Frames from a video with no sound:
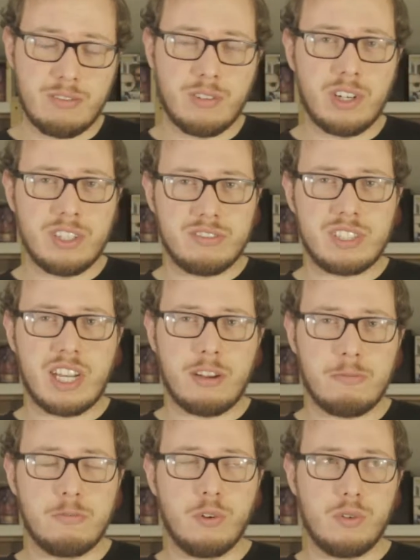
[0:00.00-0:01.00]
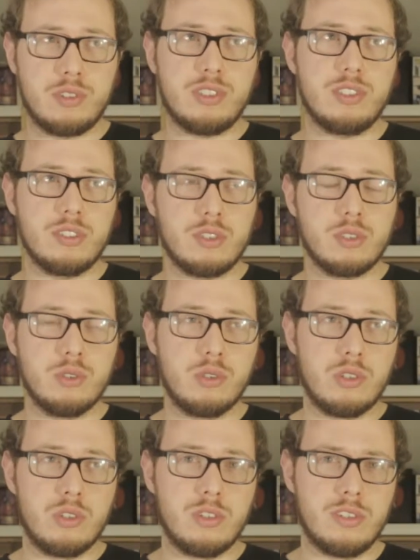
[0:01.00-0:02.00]
Well, I was kind of forced in
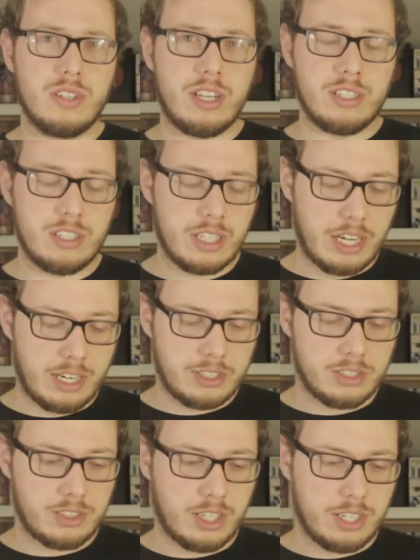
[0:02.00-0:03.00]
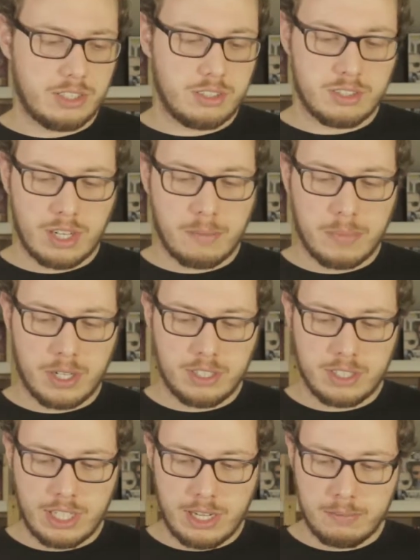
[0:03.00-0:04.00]
school, and I sort of had to drop out
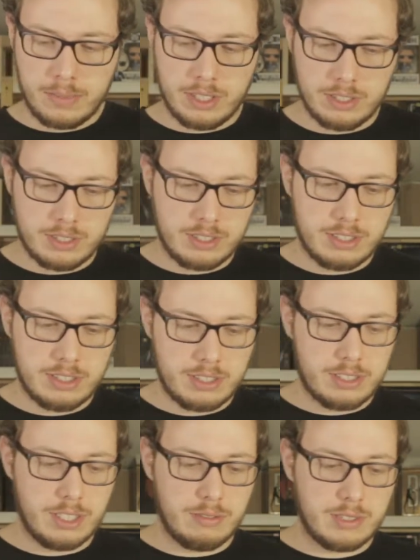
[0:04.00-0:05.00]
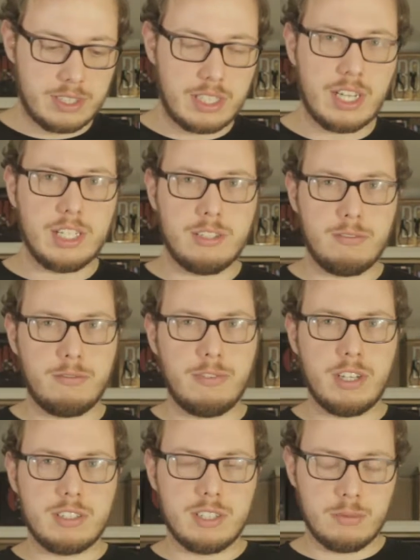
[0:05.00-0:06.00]
of that because it was kind of
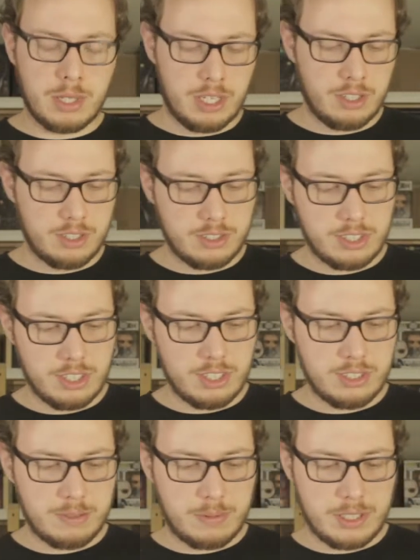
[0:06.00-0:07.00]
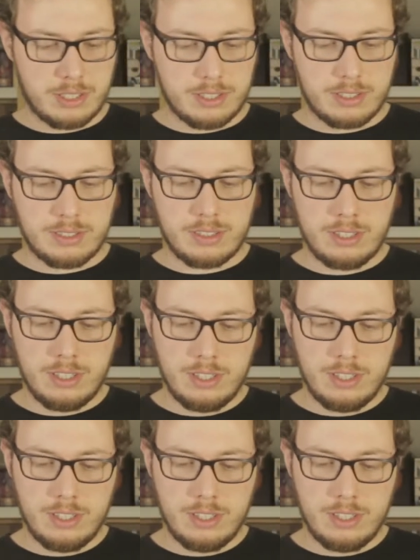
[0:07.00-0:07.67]
affecting my other studies, because